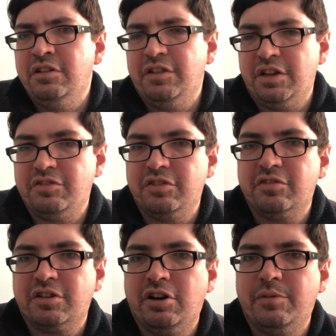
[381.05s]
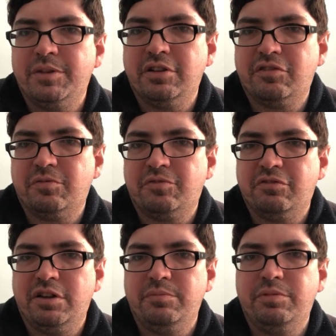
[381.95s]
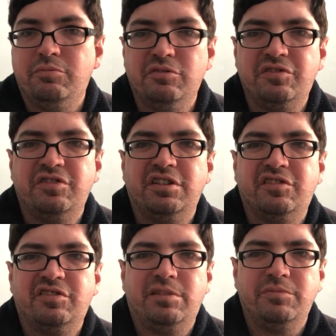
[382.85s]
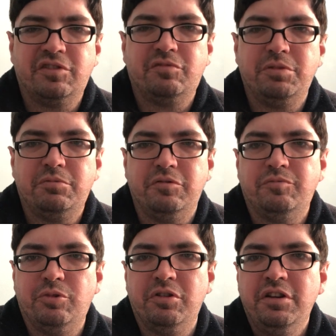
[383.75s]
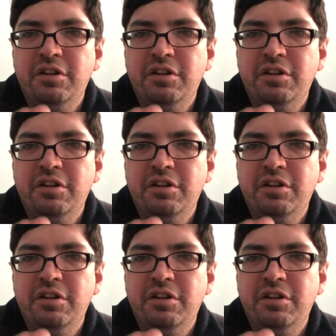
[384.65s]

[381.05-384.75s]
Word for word: That is it. Comment, like, subscribe. We'll see you next time next week with more.